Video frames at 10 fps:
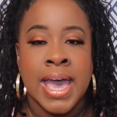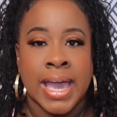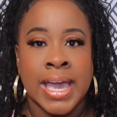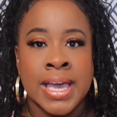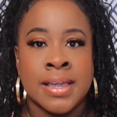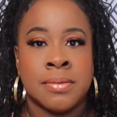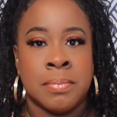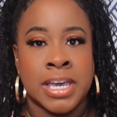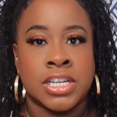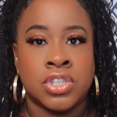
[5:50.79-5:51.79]
and
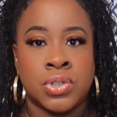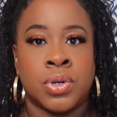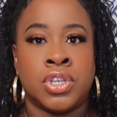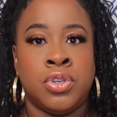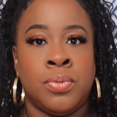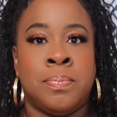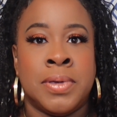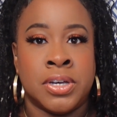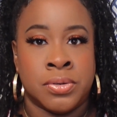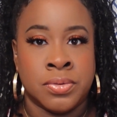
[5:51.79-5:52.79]
making sure you
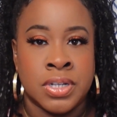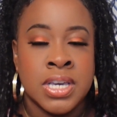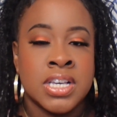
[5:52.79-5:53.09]
build.